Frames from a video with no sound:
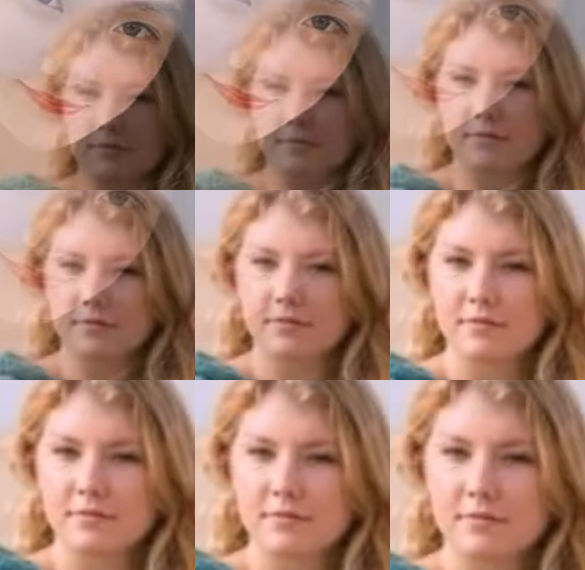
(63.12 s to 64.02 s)

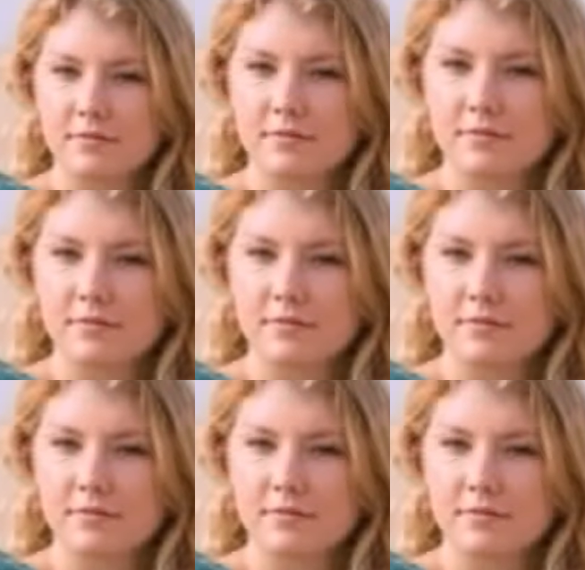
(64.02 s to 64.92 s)

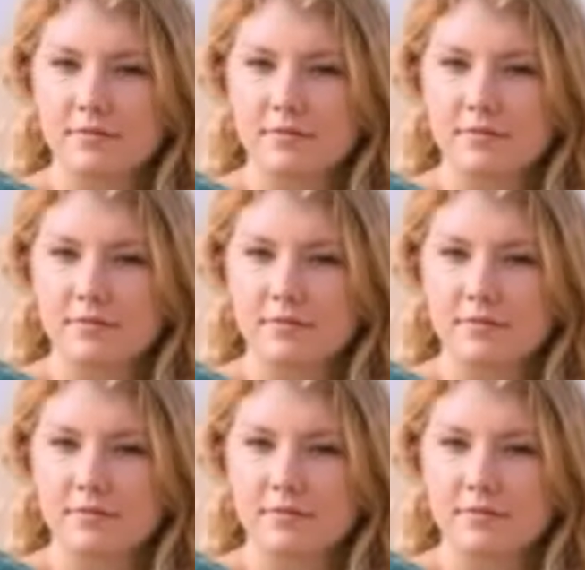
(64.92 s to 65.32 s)
(no one is talking)